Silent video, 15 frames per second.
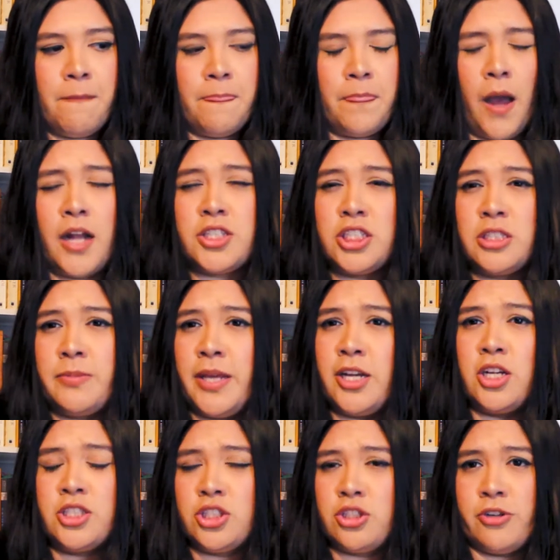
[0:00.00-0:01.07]
not just being
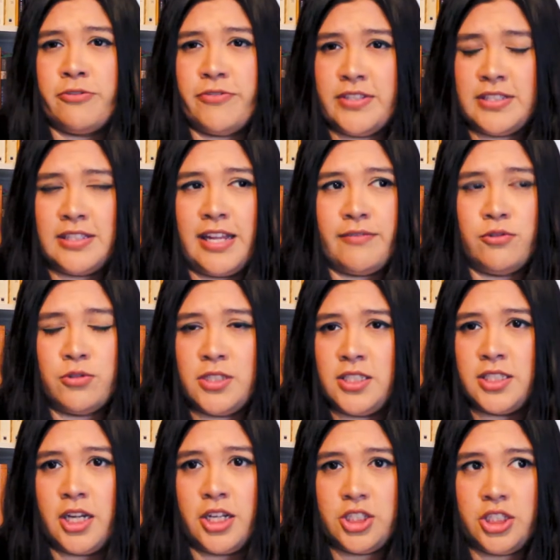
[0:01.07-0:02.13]
a surface level
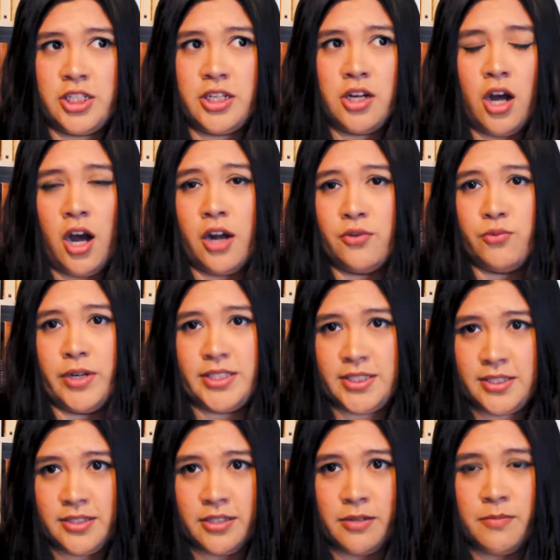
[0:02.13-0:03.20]
discussion on
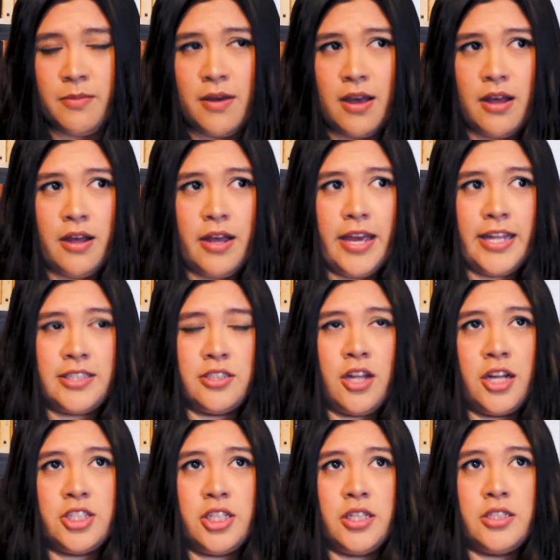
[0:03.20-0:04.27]
racism, it's
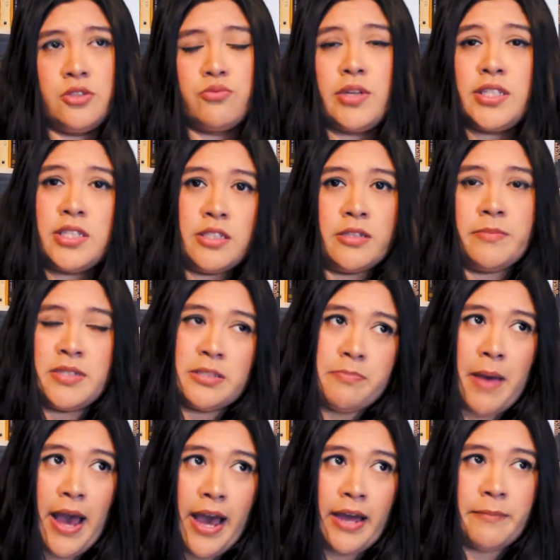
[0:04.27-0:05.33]
not just racism is
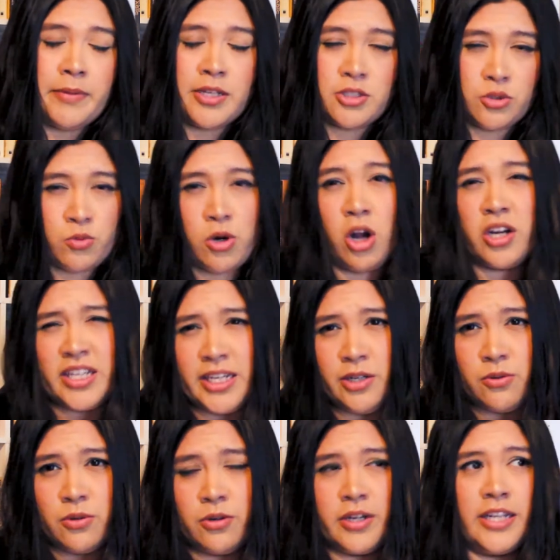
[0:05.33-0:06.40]
bad because we're all
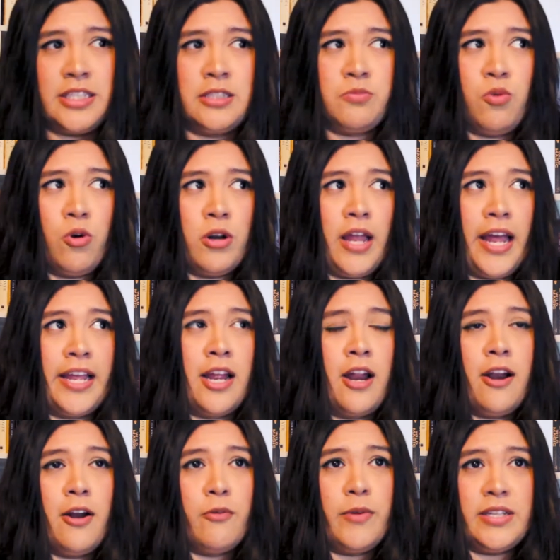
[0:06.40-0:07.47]
equal. It's more like
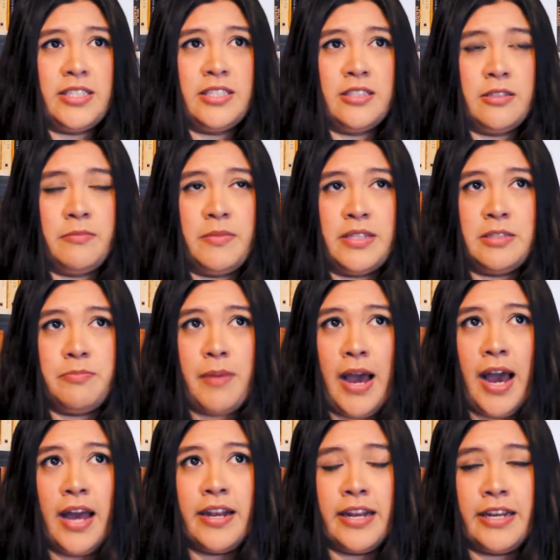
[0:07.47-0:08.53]
racism is
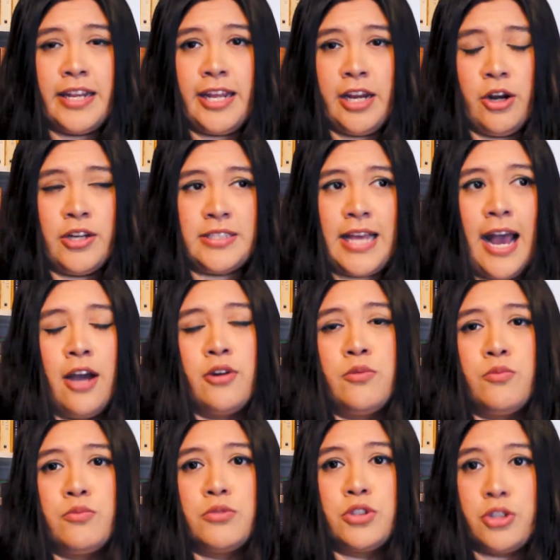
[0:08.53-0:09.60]
bad and here's how
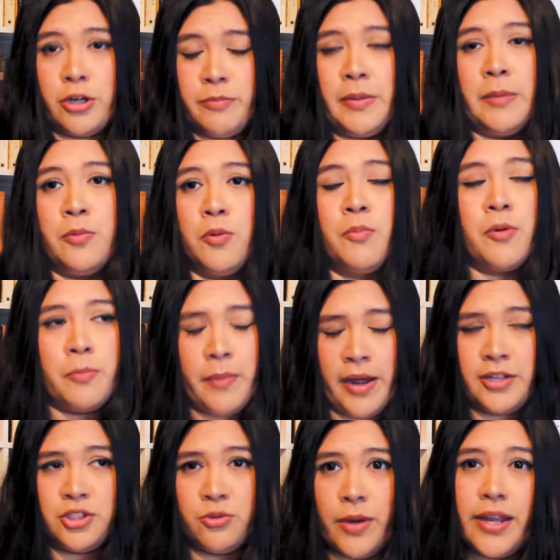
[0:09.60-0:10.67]
certain people
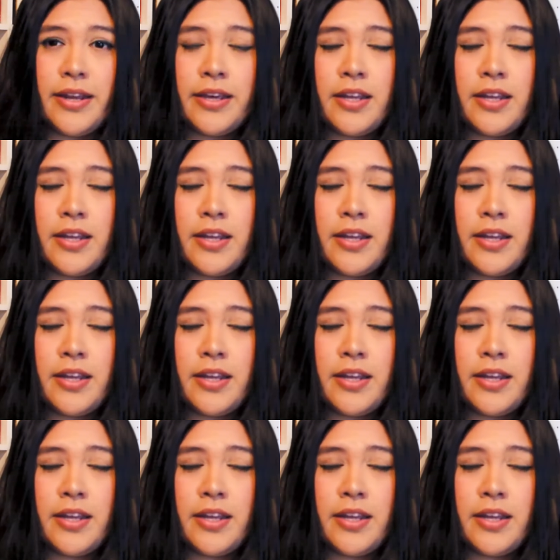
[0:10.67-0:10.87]
perpetuate